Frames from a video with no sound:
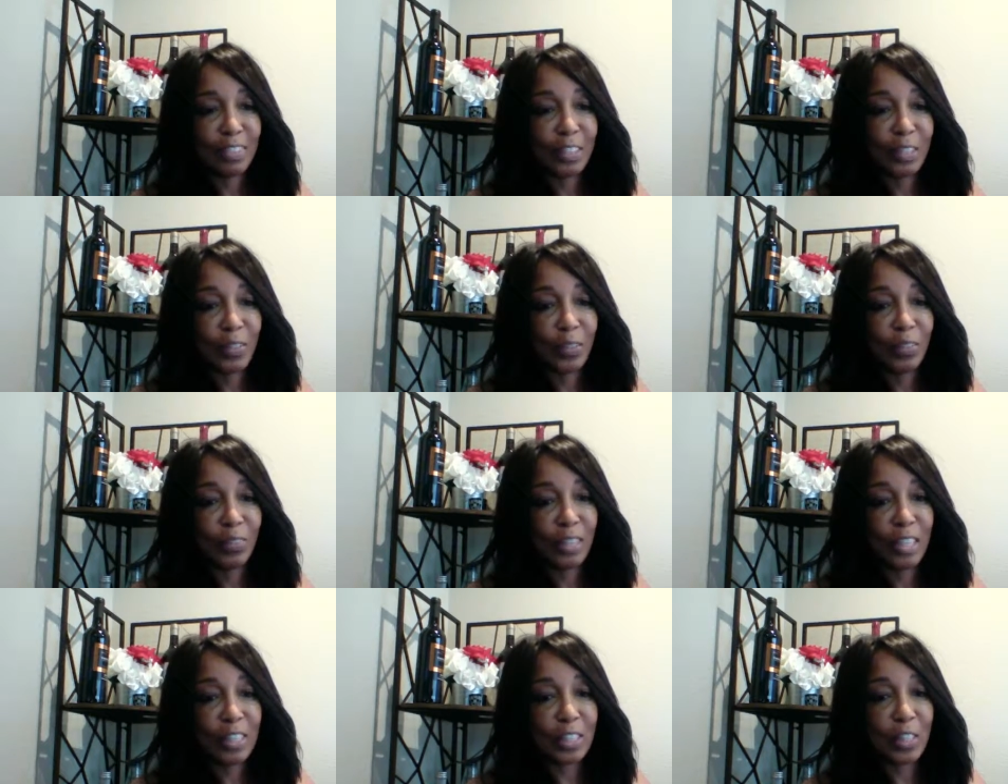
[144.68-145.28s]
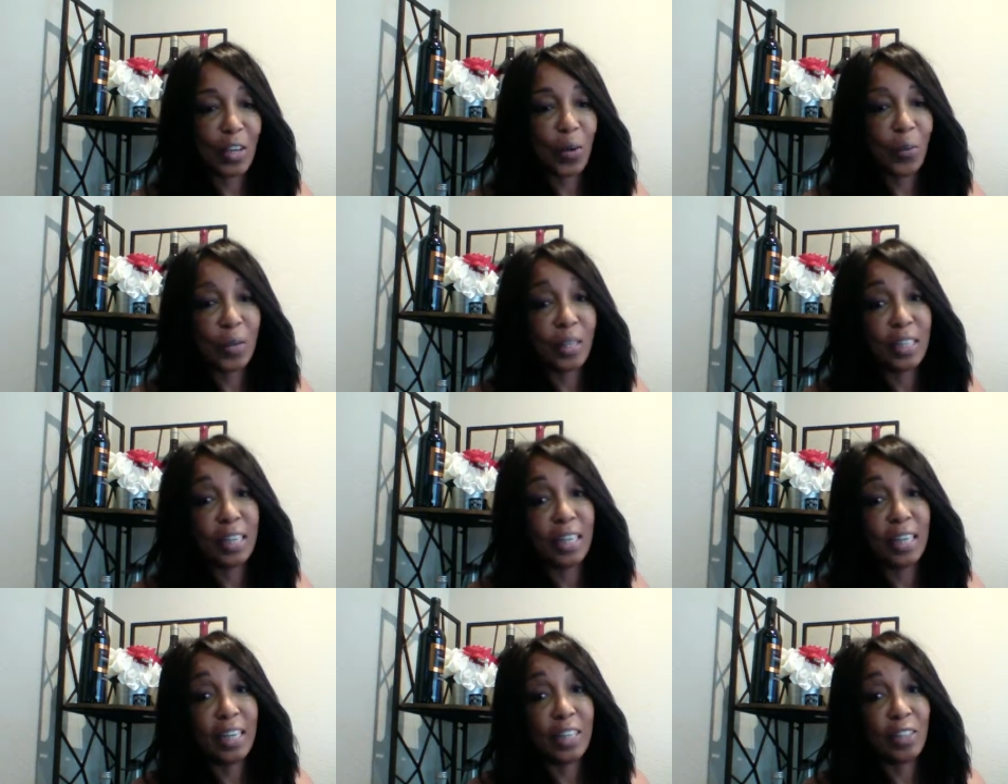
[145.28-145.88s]
So that's all we
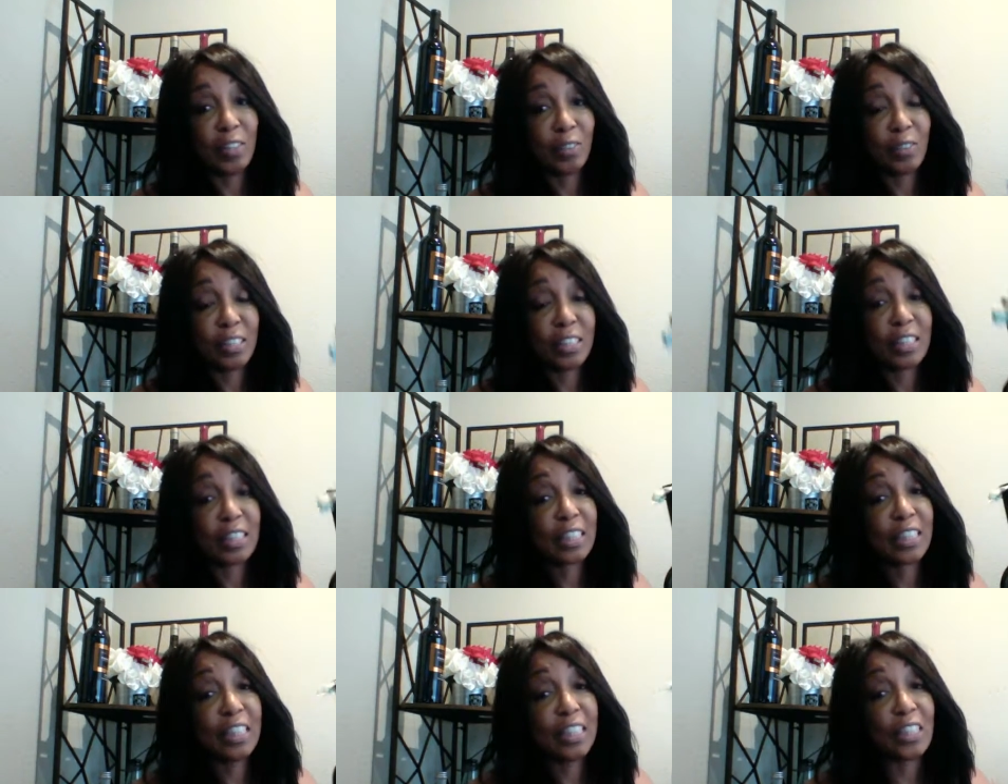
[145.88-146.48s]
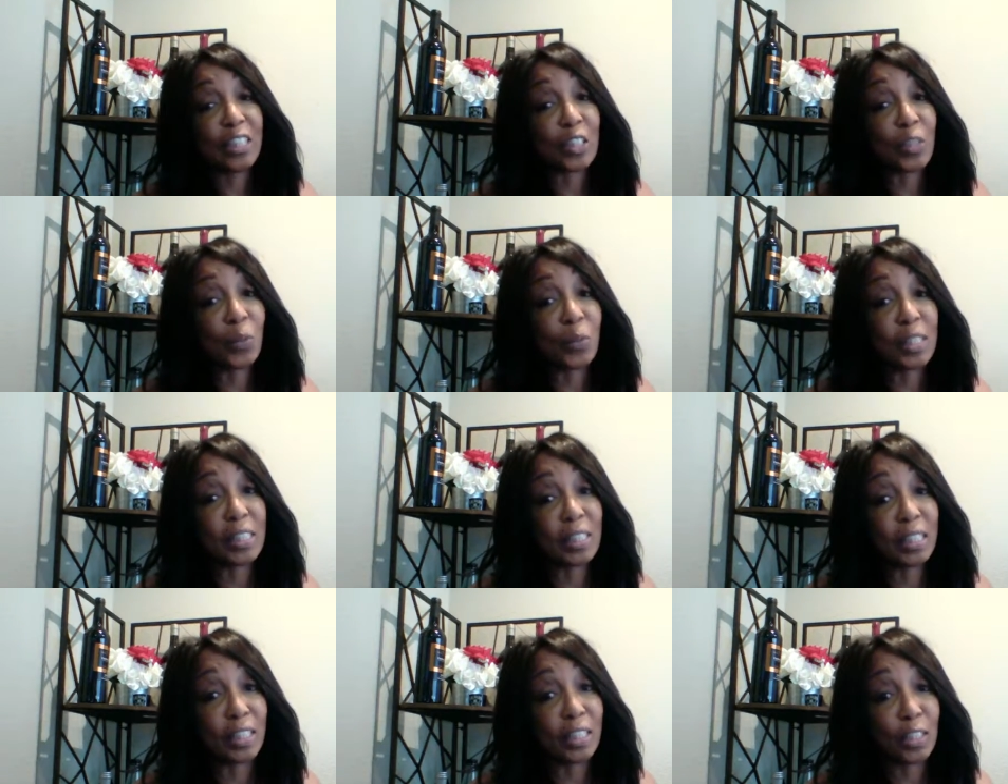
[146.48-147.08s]
need. You just need to
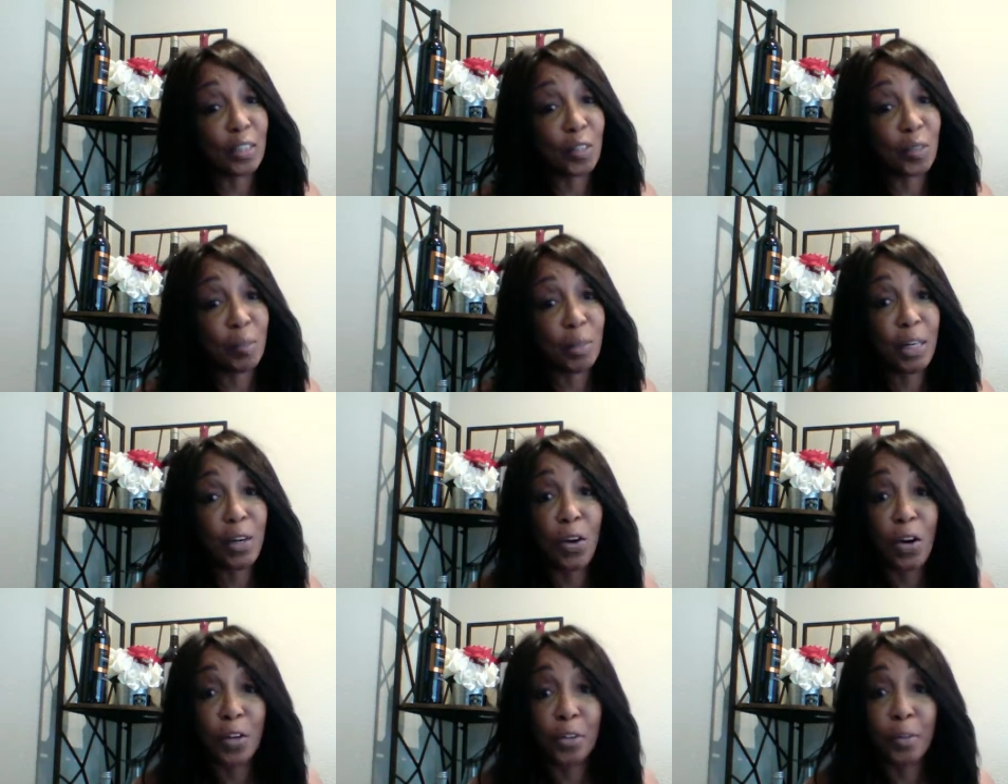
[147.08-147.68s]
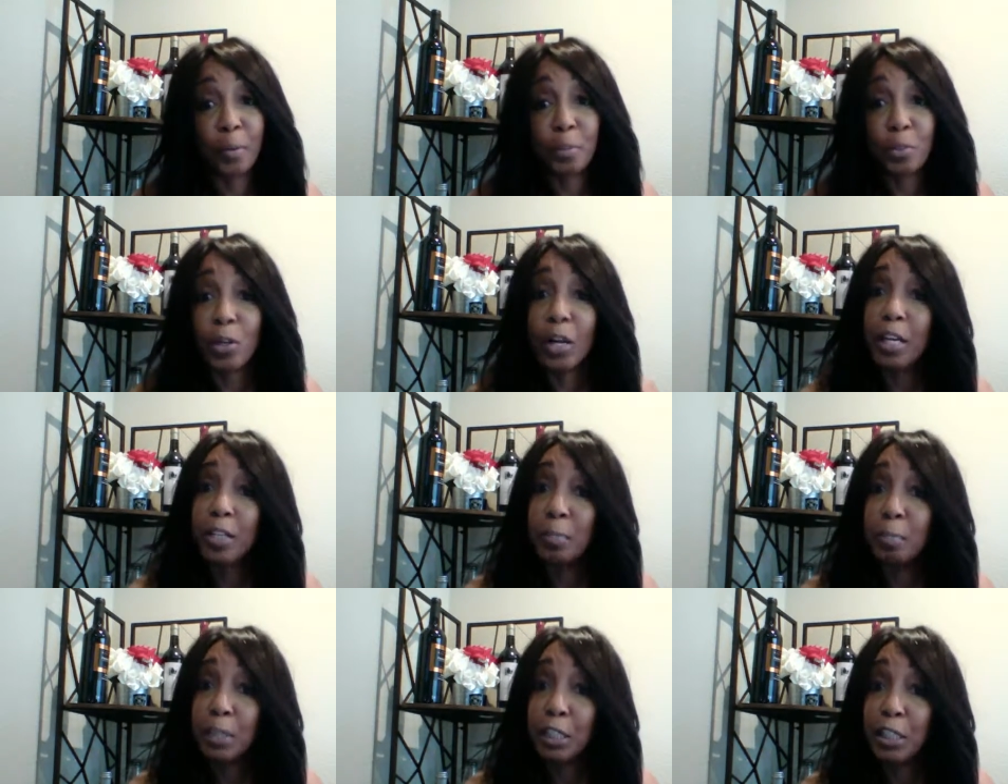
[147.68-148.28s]
squeeze it a little bit harder. I'm
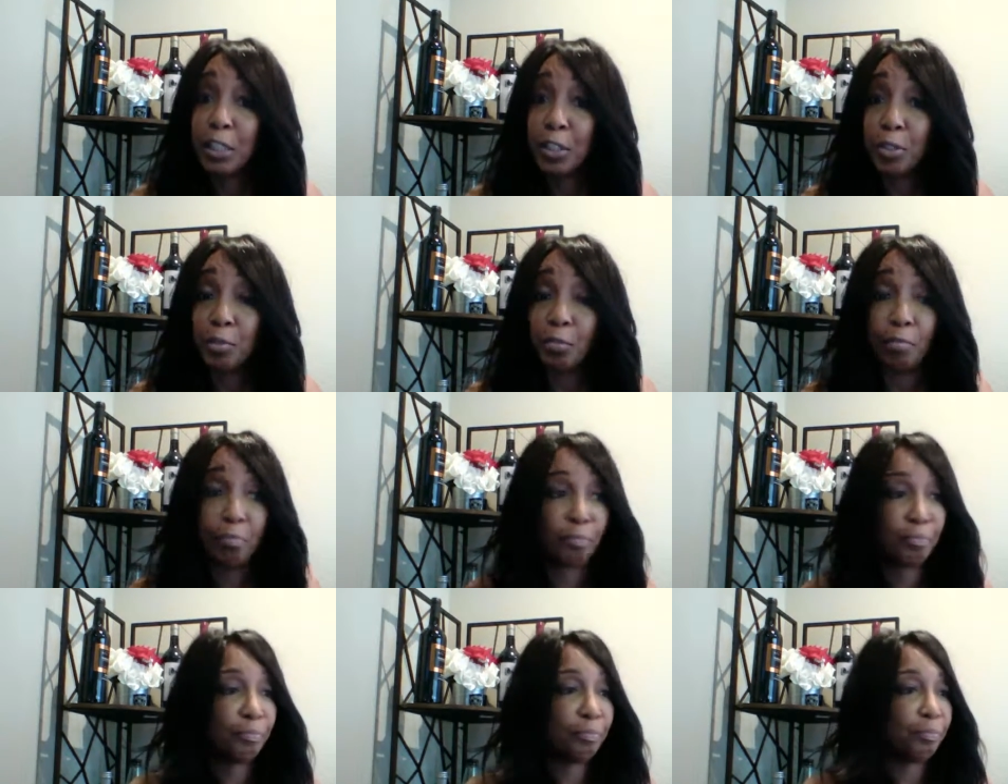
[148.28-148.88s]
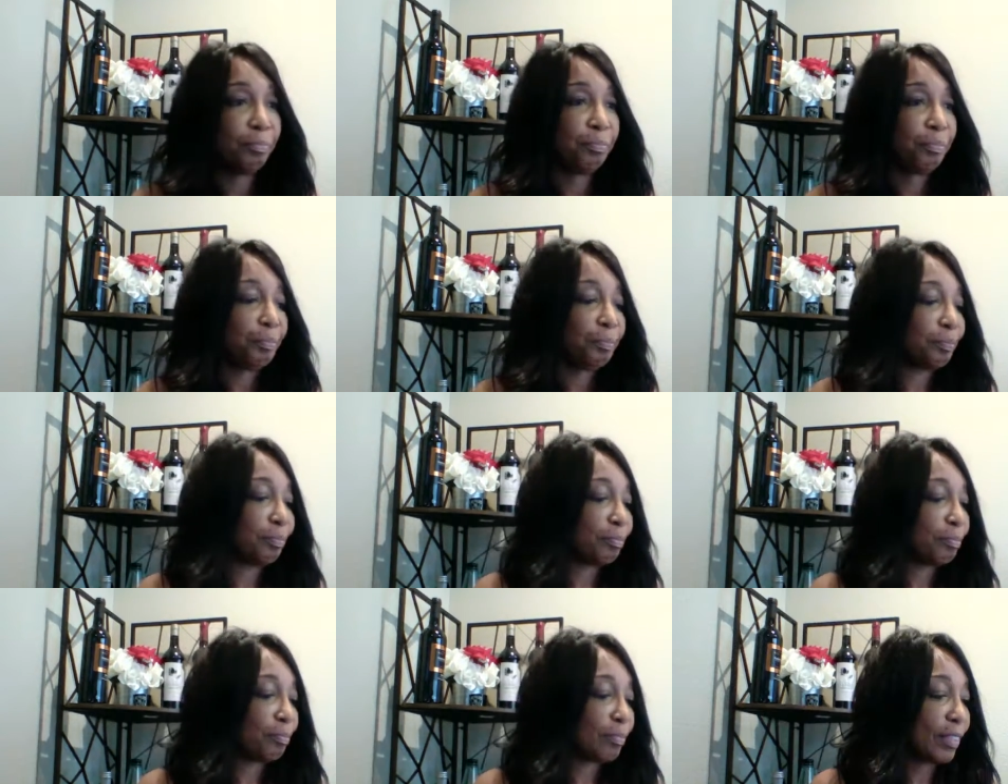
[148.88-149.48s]
trying to be cute.
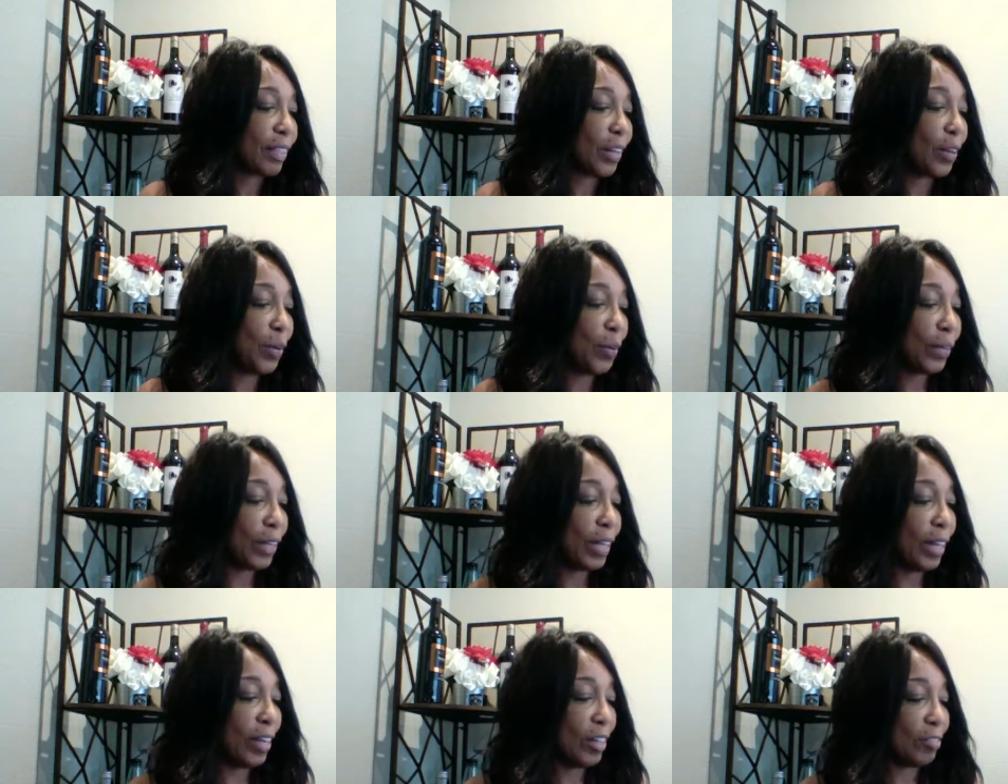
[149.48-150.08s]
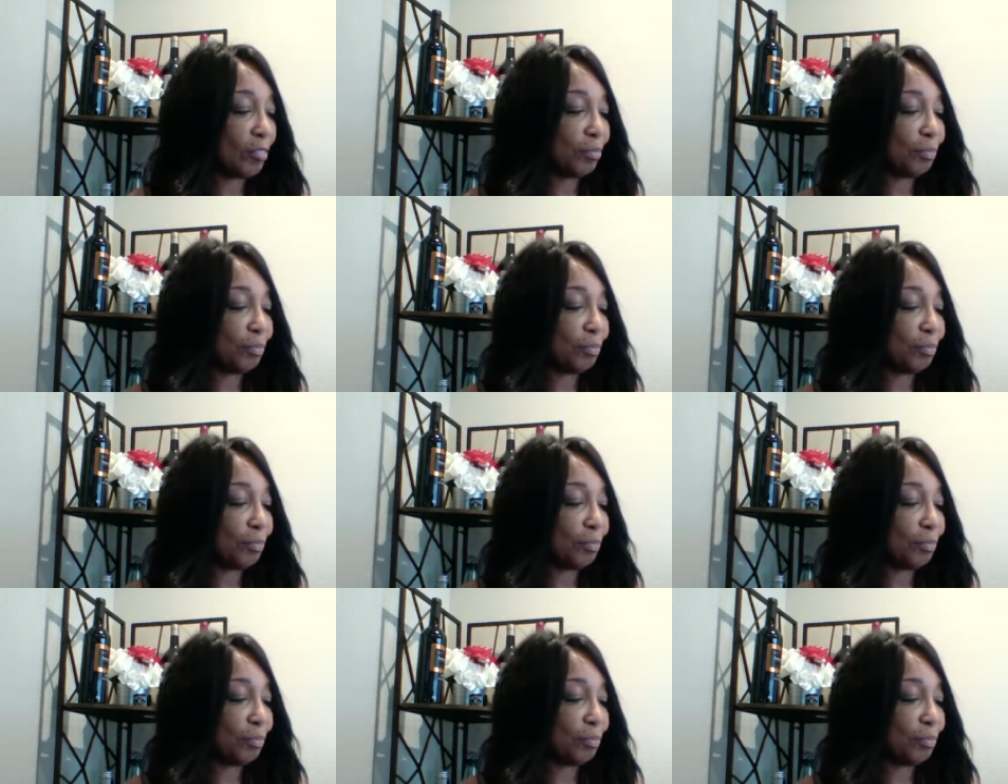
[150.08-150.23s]
Okay.